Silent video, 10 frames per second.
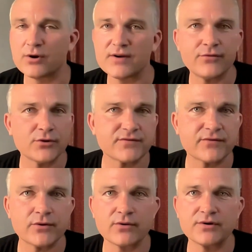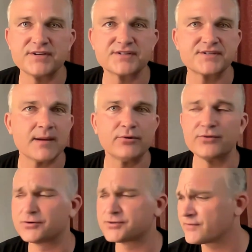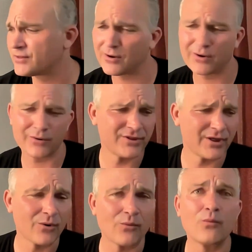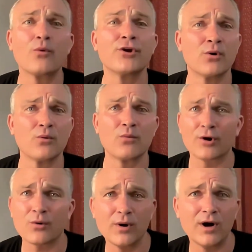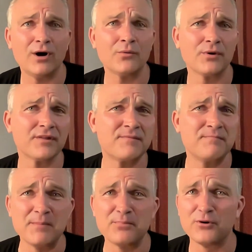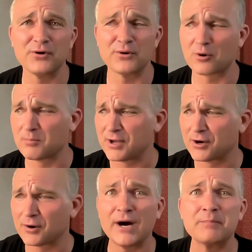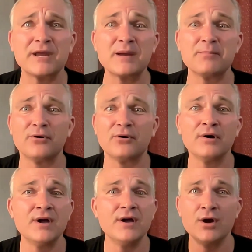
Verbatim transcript: If those of you that are disabled, those of you that they don't, you don't work well with people or being around people,